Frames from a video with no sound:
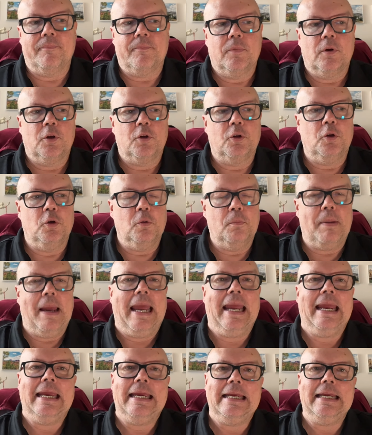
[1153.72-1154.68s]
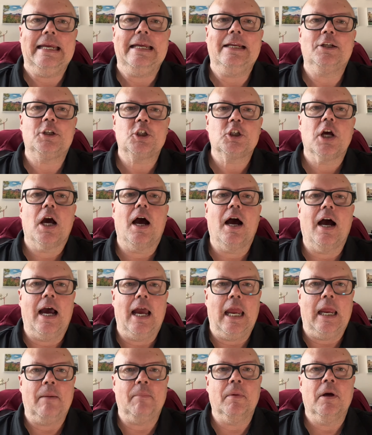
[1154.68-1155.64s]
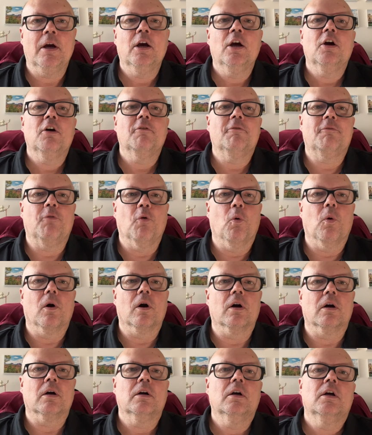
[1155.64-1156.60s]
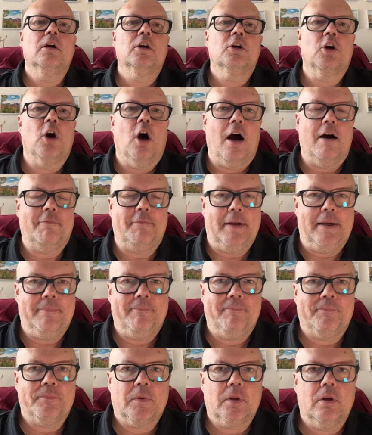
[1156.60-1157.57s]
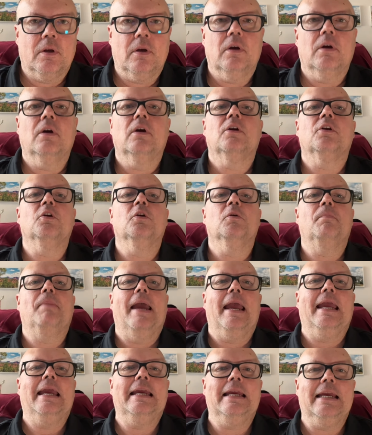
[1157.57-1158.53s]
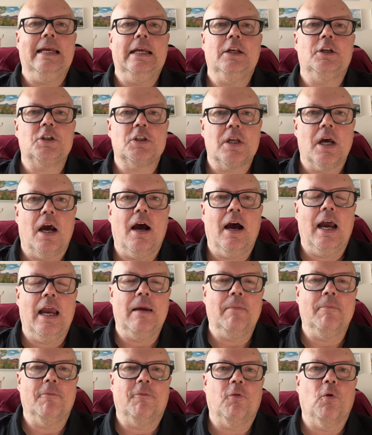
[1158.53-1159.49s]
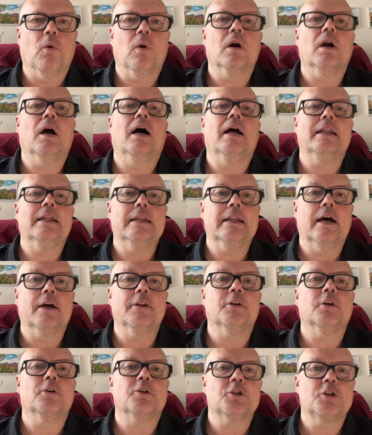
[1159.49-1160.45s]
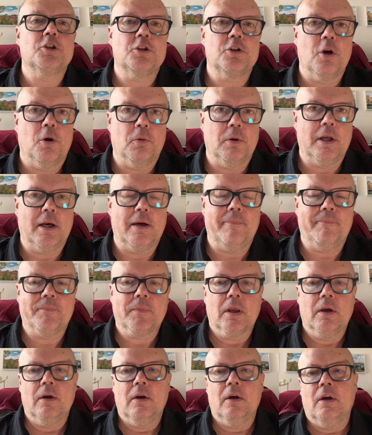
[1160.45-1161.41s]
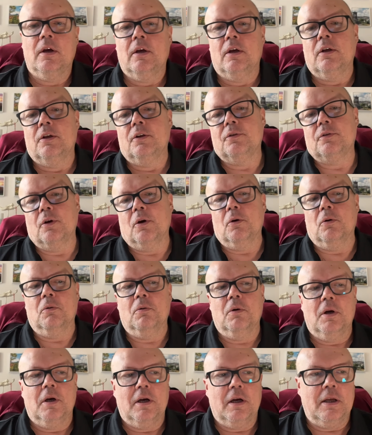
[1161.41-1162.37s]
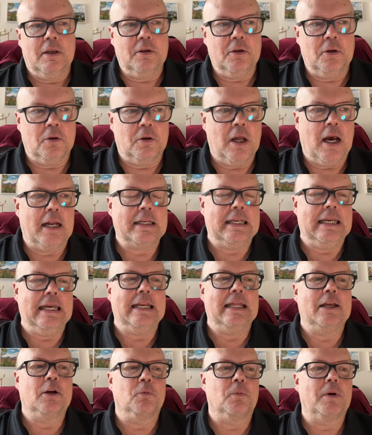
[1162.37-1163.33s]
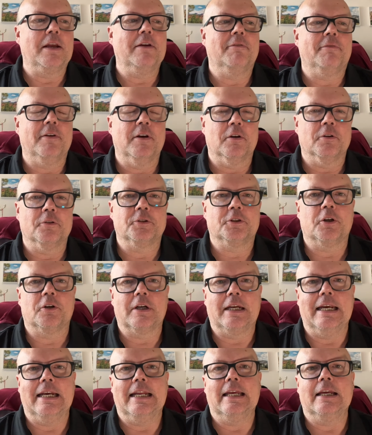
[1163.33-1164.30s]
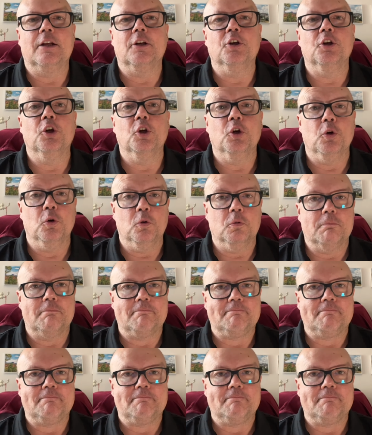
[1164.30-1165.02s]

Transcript: you pay each time for coffee. You pay each time for another soda. So you're not getting refills, you're getting new.